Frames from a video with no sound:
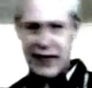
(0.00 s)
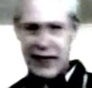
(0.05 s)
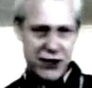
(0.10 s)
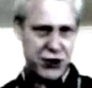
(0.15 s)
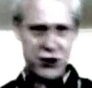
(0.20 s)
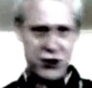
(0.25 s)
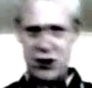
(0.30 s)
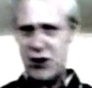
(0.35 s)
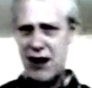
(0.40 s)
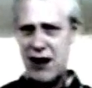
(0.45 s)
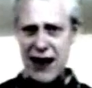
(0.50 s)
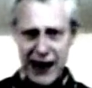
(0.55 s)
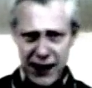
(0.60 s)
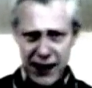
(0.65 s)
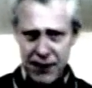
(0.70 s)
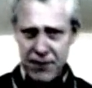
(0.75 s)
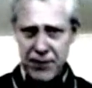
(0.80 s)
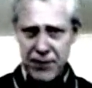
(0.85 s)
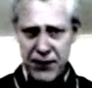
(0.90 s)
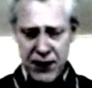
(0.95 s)
the extra
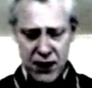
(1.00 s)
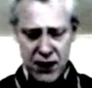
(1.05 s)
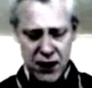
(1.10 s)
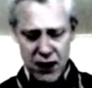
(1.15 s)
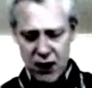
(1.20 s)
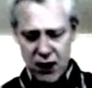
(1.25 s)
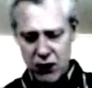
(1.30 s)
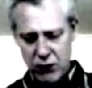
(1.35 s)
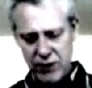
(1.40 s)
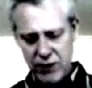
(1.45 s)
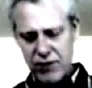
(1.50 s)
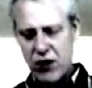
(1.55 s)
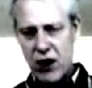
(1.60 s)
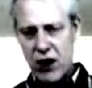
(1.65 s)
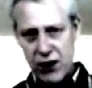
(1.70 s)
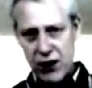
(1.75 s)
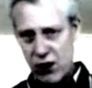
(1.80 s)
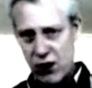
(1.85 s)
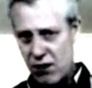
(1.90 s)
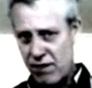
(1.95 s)
credit. We've
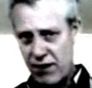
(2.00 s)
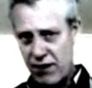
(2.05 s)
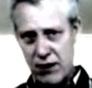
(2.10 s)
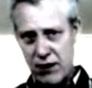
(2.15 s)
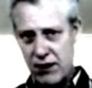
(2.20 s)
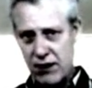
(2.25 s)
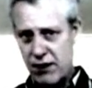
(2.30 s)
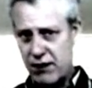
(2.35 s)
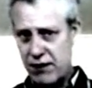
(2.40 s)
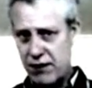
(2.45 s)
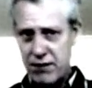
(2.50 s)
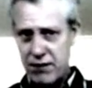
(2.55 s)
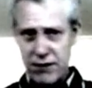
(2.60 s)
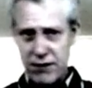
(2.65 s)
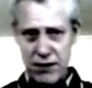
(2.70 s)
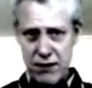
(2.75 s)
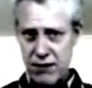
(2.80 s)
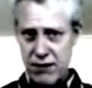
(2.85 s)
gone over